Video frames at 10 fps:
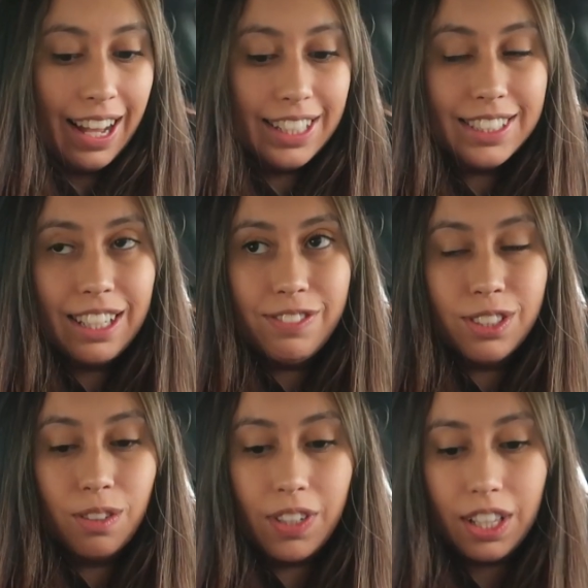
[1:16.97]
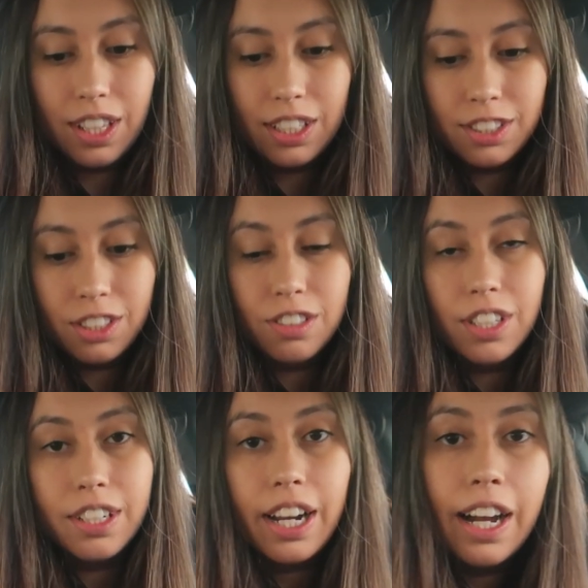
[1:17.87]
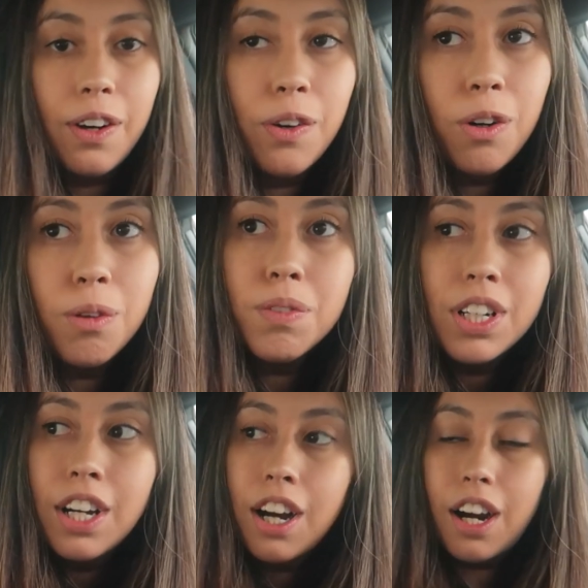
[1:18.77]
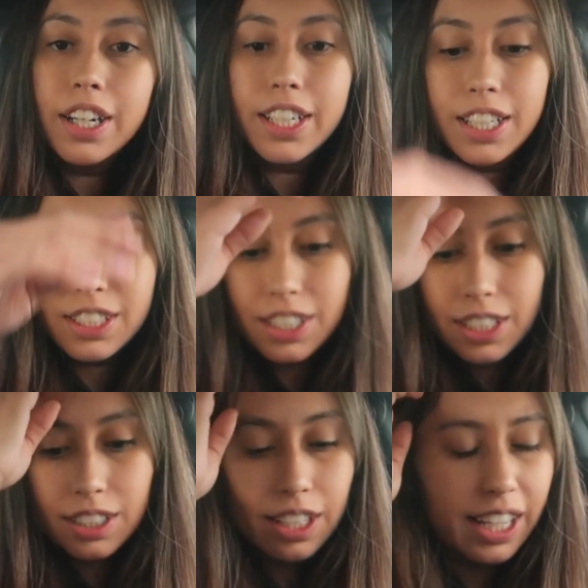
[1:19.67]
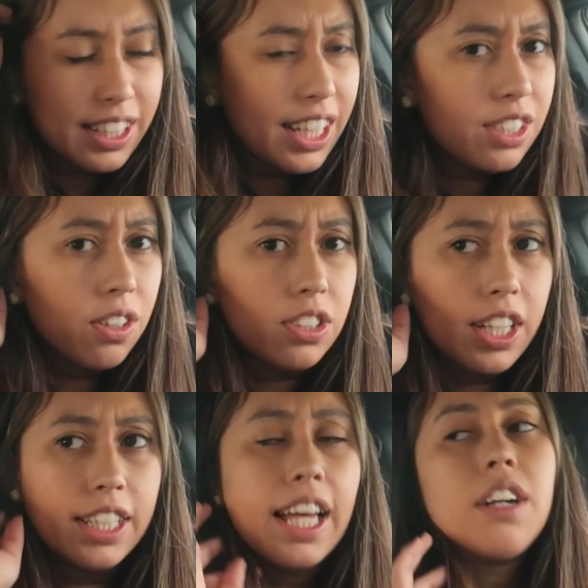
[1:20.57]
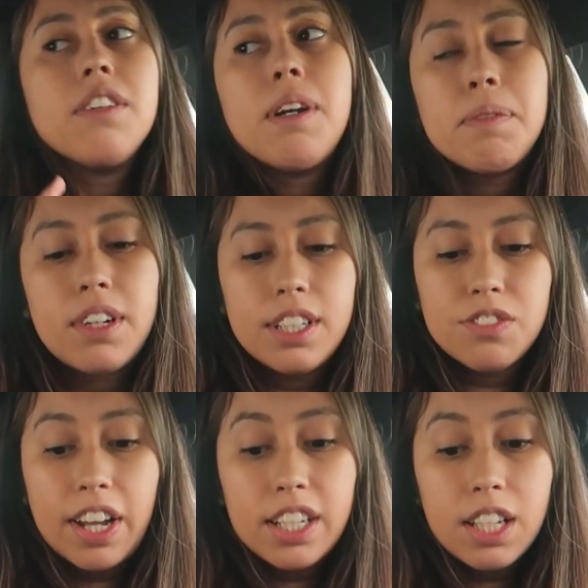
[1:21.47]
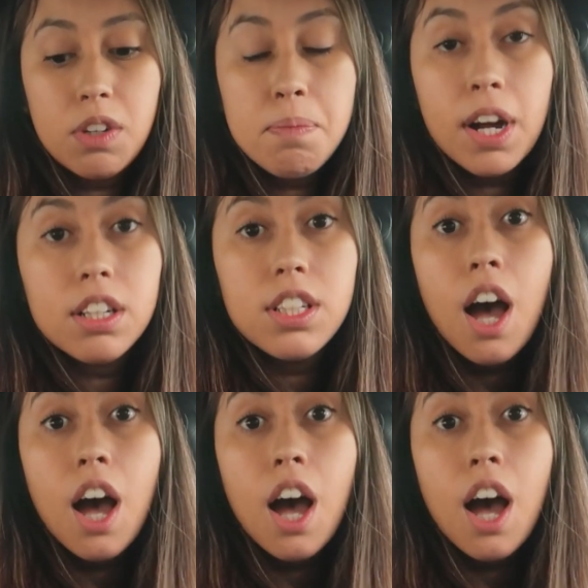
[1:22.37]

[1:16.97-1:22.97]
I just have so many things to do here at home. Our kitchen, I think I told you guys, I don't remember, is finally remodeled.